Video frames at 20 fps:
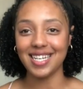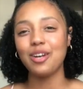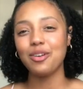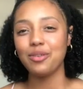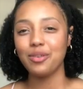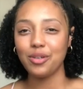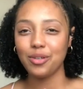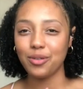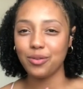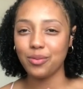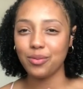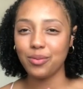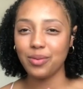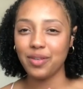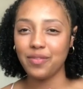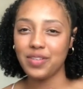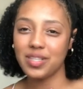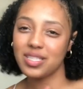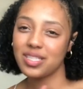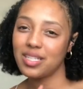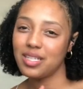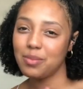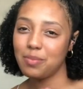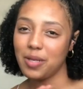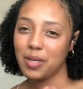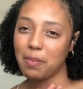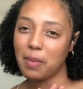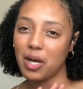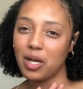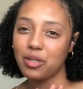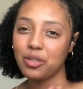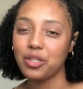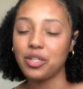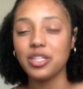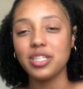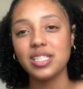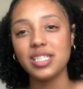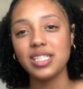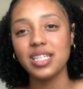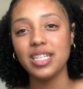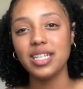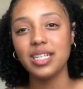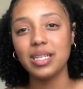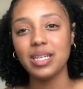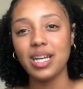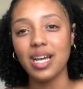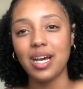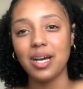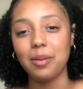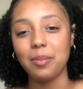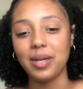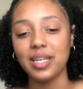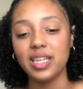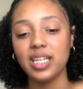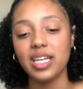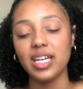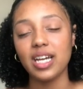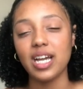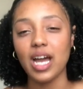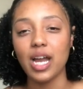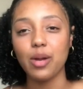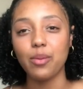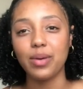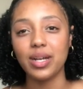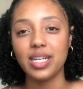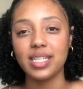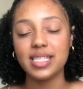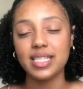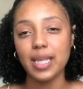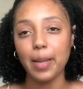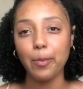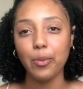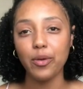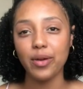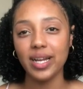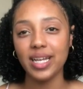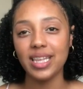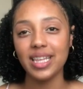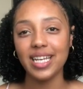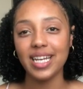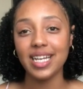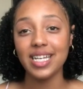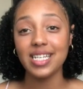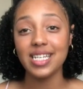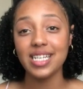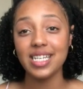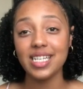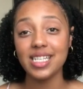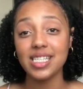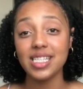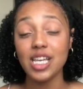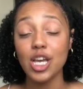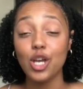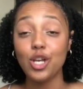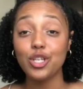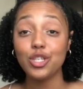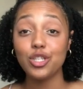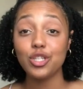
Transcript: I don't know if it's going to be about nursing. I think I kind of want to separate the ideas.